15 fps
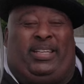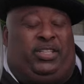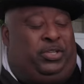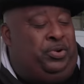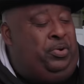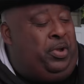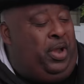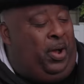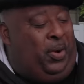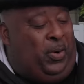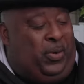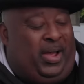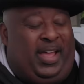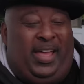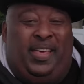did you know
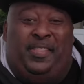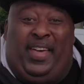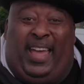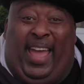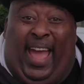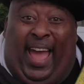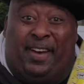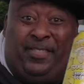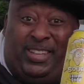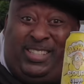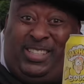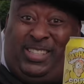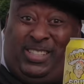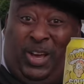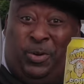they have a
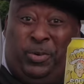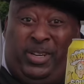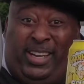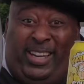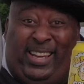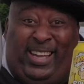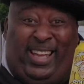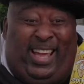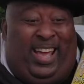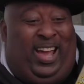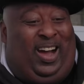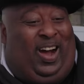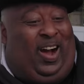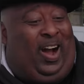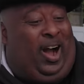soda?
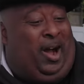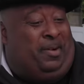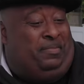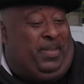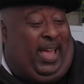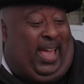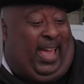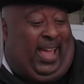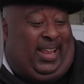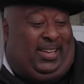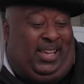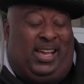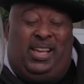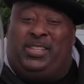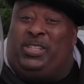Oh man,
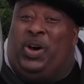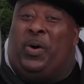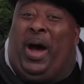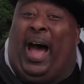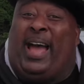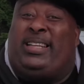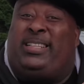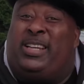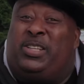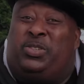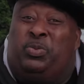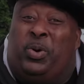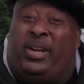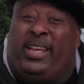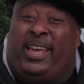so I
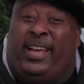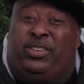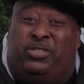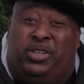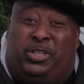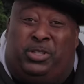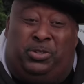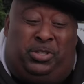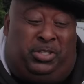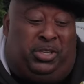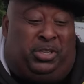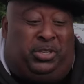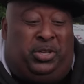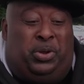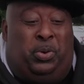just want to introduce
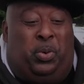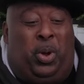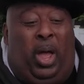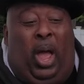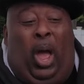to you